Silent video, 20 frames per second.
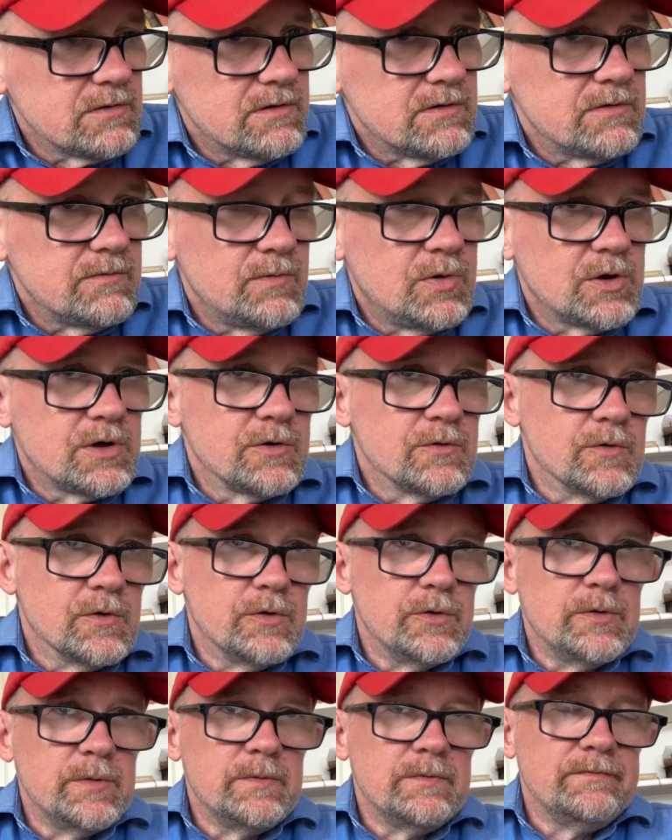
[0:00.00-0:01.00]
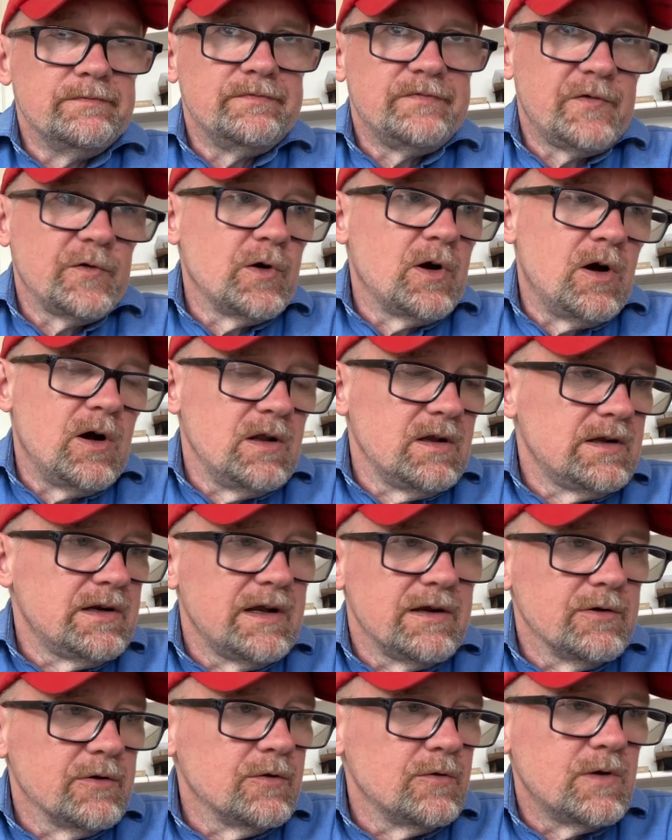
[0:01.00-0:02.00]
book a room for a
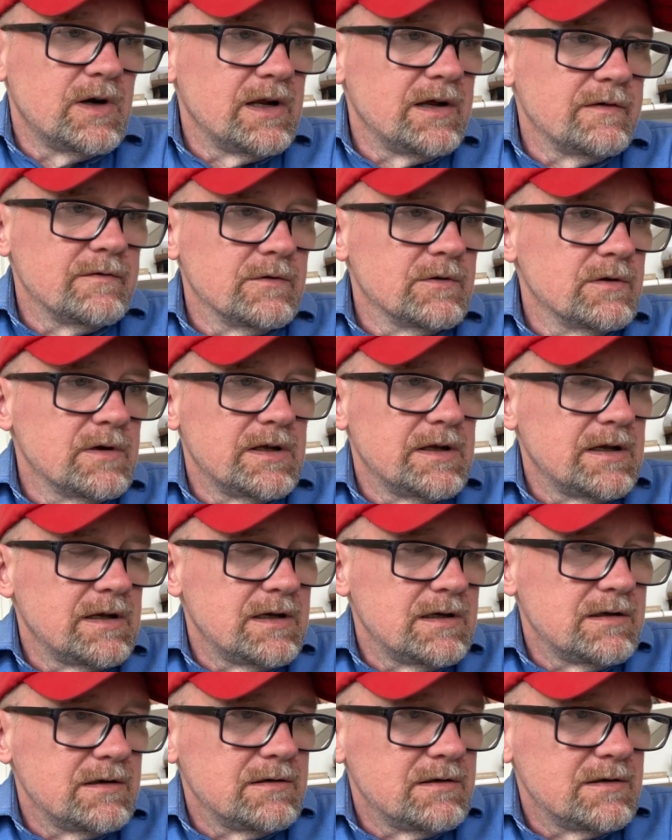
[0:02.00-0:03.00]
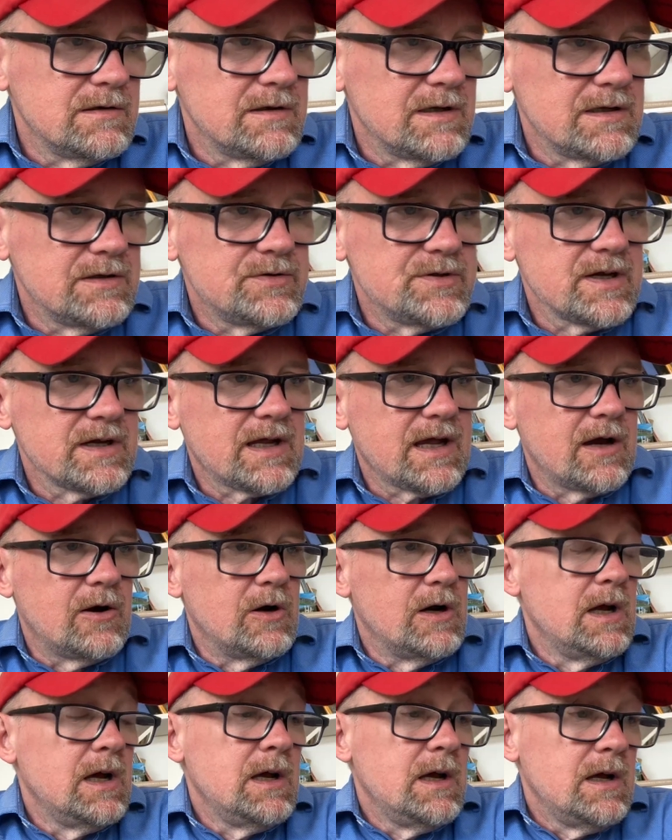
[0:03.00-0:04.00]
holiday or whatever, and then check
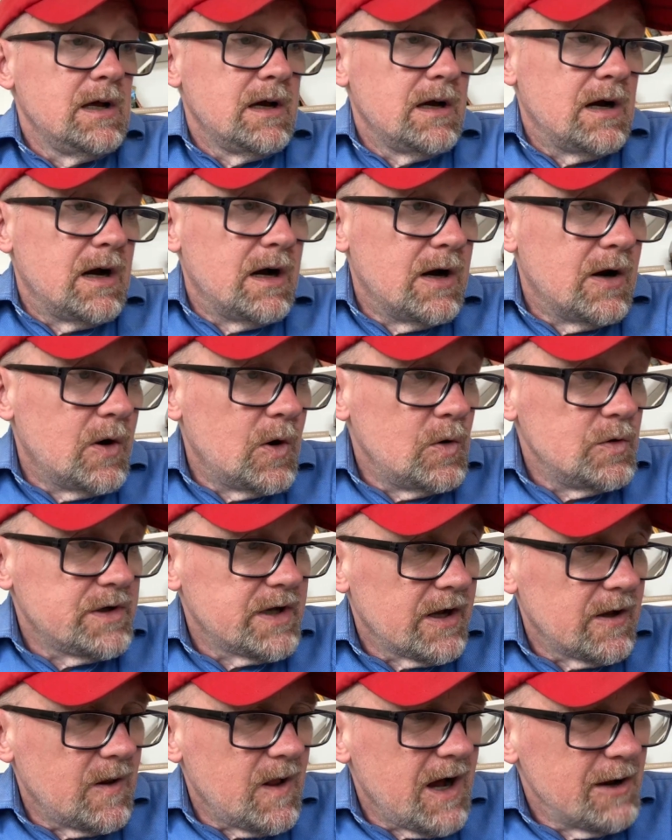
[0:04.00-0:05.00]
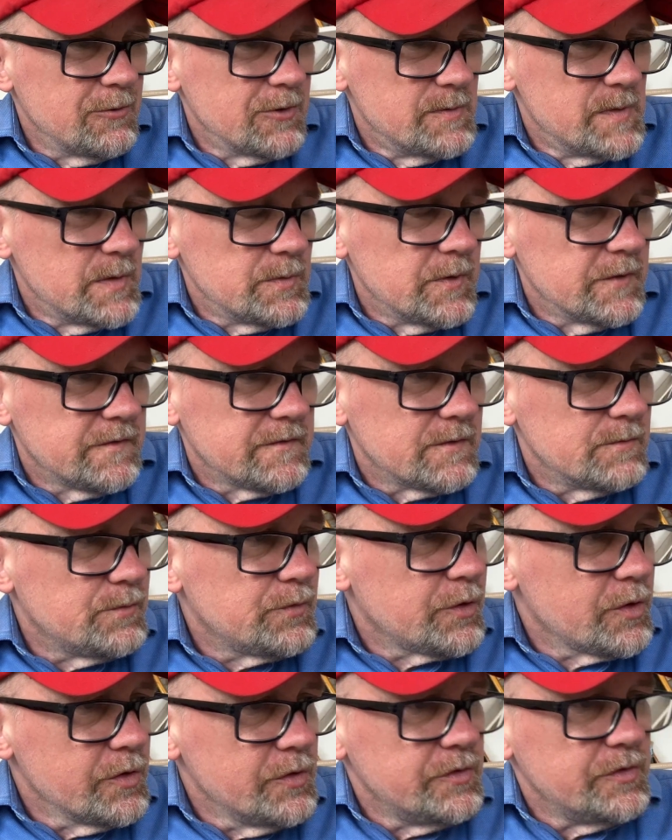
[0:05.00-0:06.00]
out. A hotel, I remember from
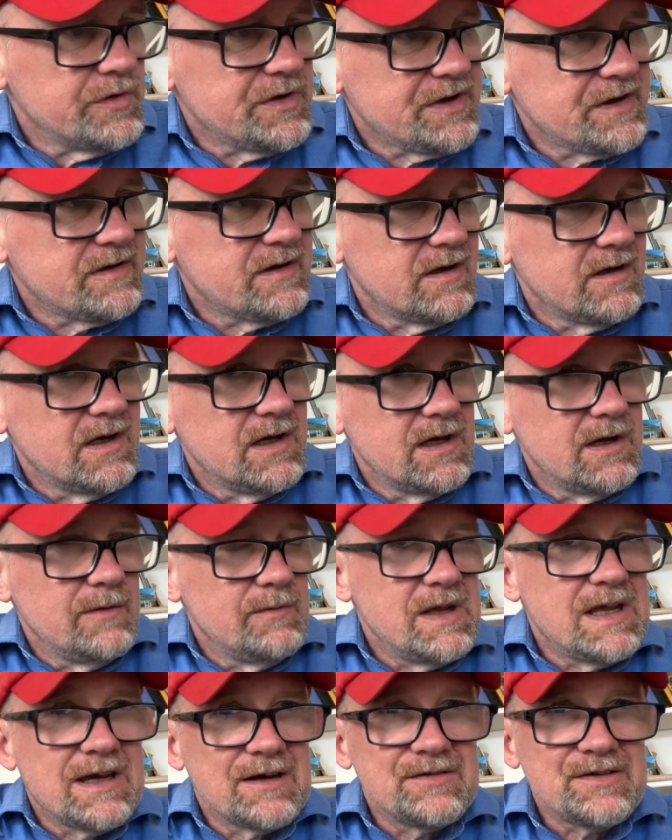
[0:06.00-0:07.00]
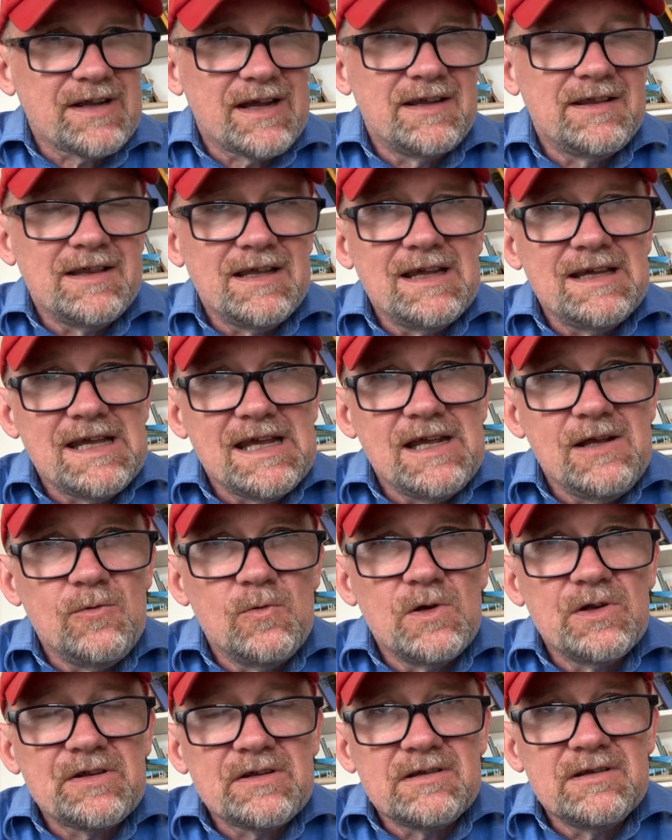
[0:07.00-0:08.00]
Proust, because I think he
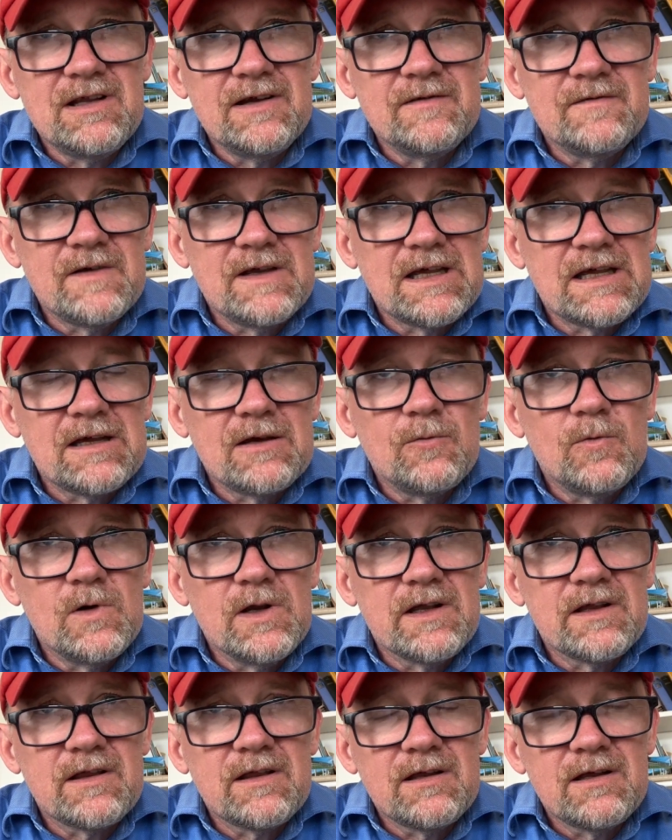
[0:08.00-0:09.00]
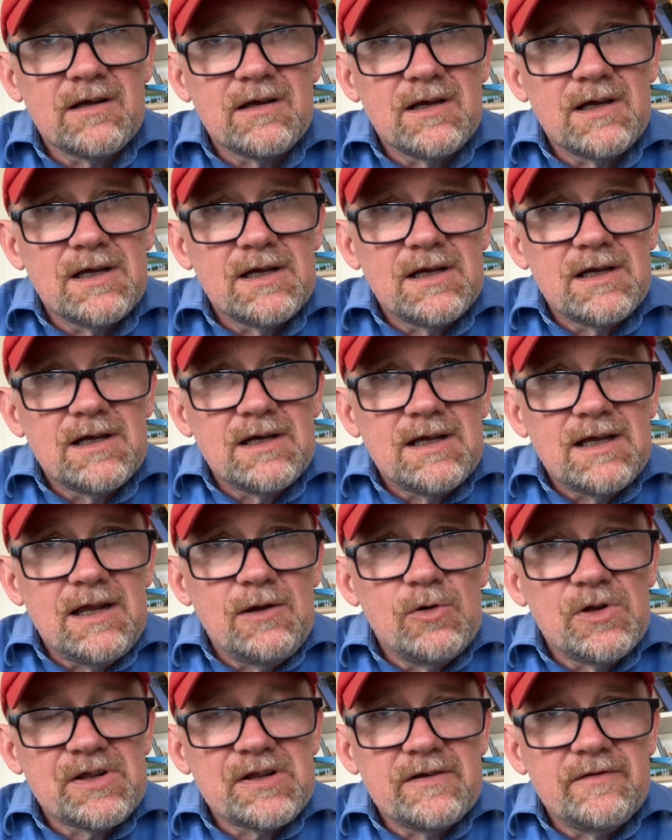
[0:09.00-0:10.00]
was living
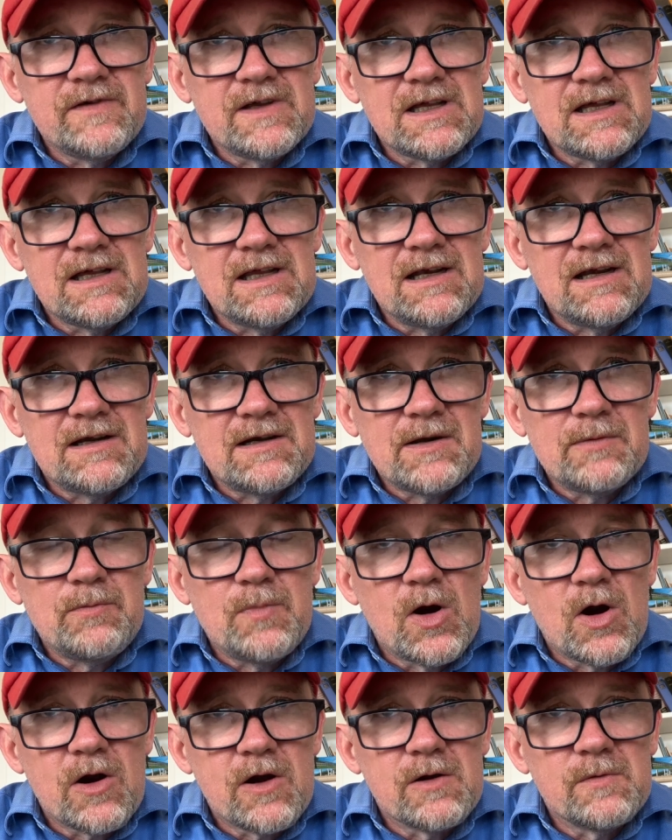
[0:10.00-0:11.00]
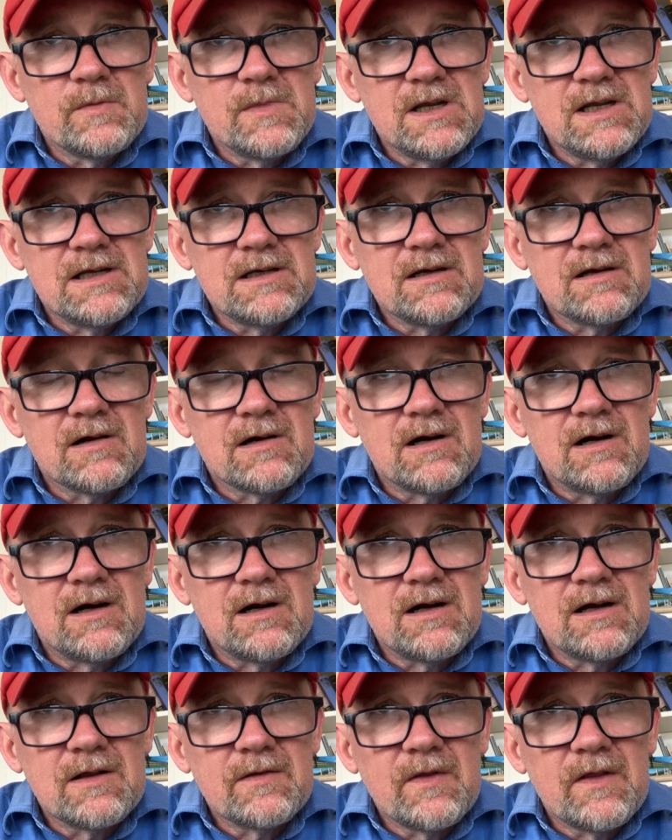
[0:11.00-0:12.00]
in an apartment
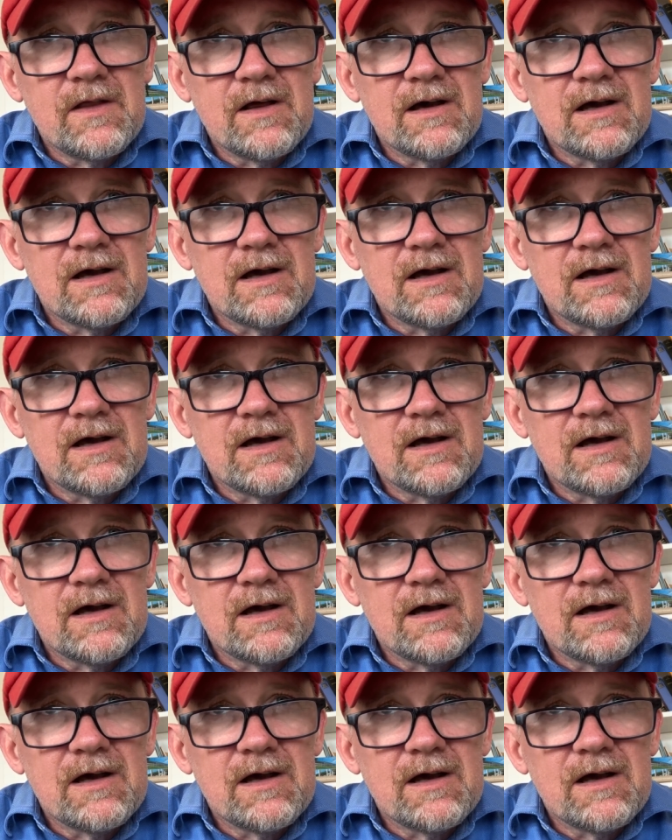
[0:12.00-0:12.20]
in